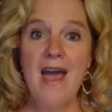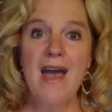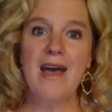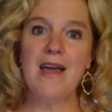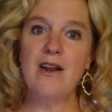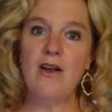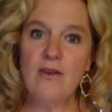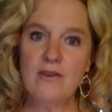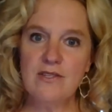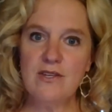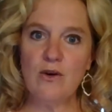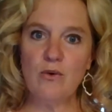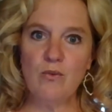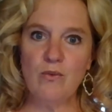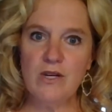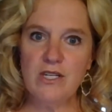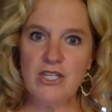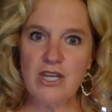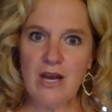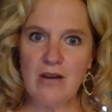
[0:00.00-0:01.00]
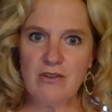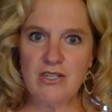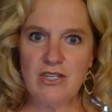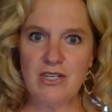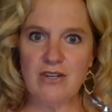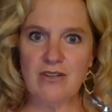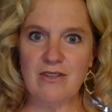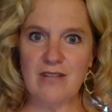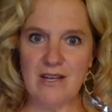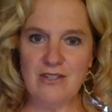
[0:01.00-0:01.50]
and also reach out to
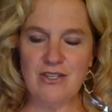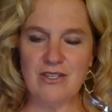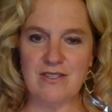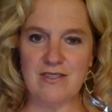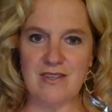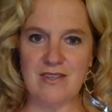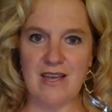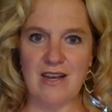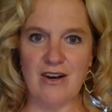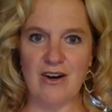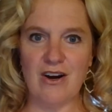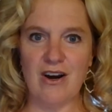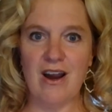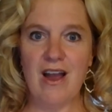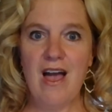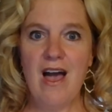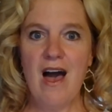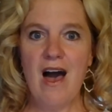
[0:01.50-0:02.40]
your legislator